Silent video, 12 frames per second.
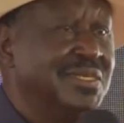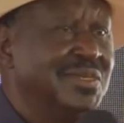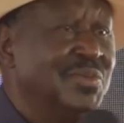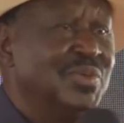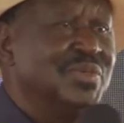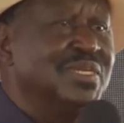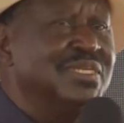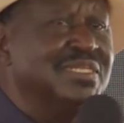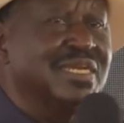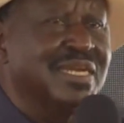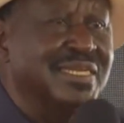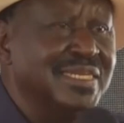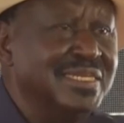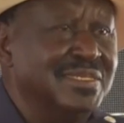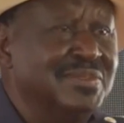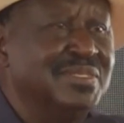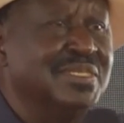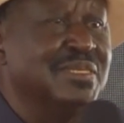We only disagreed
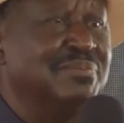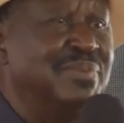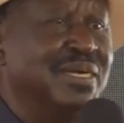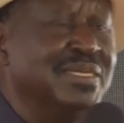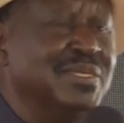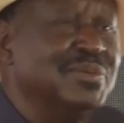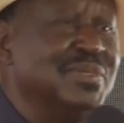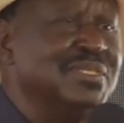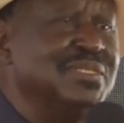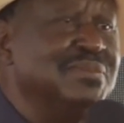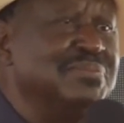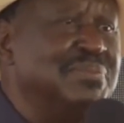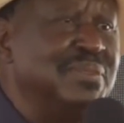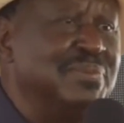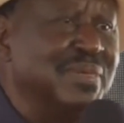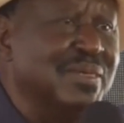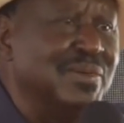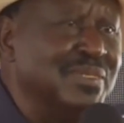with Kibaki when
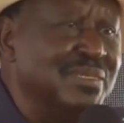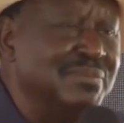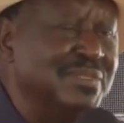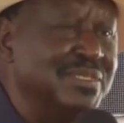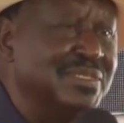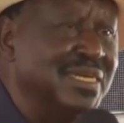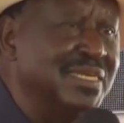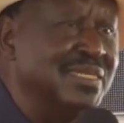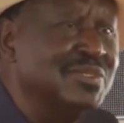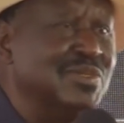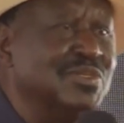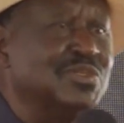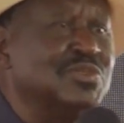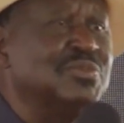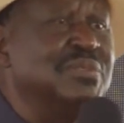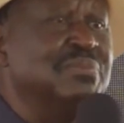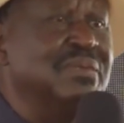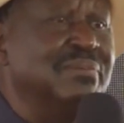people around him decided not to
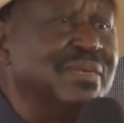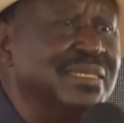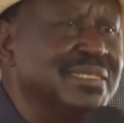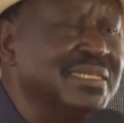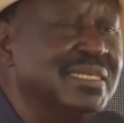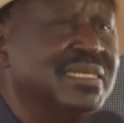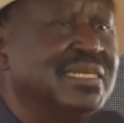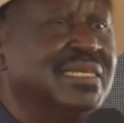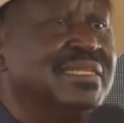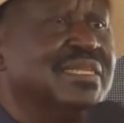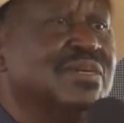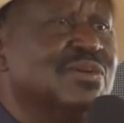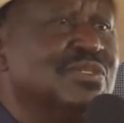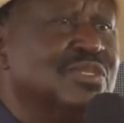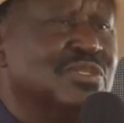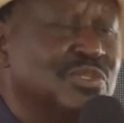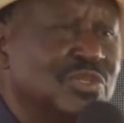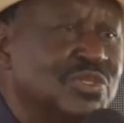implement the
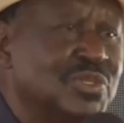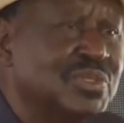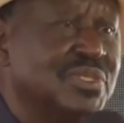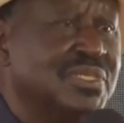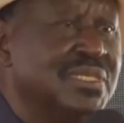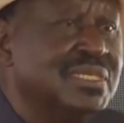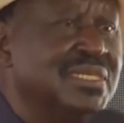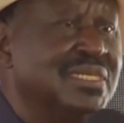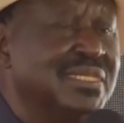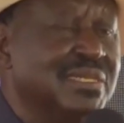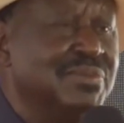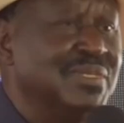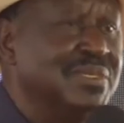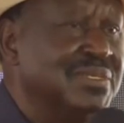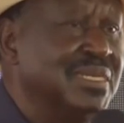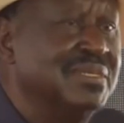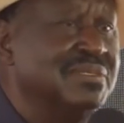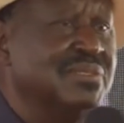constitution that we had
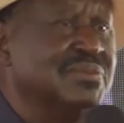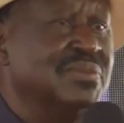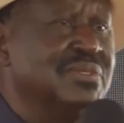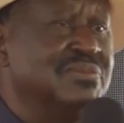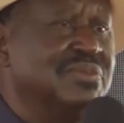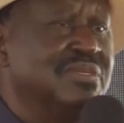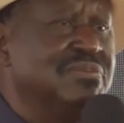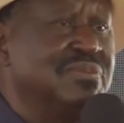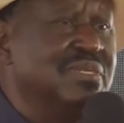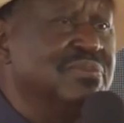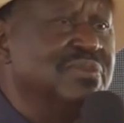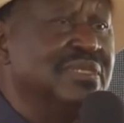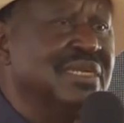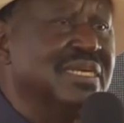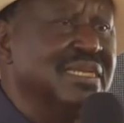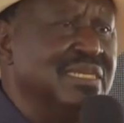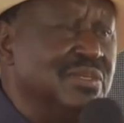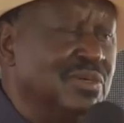
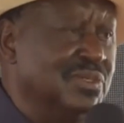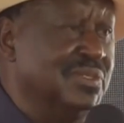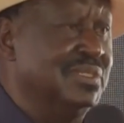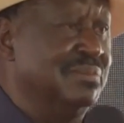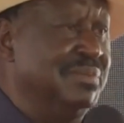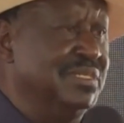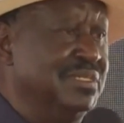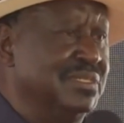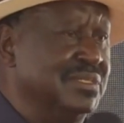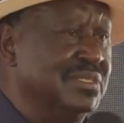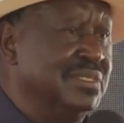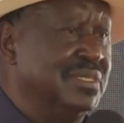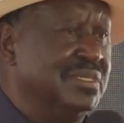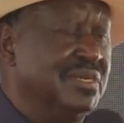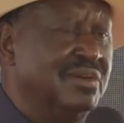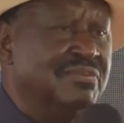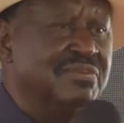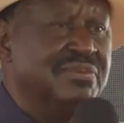agreed on, the basis
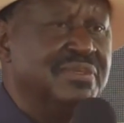of.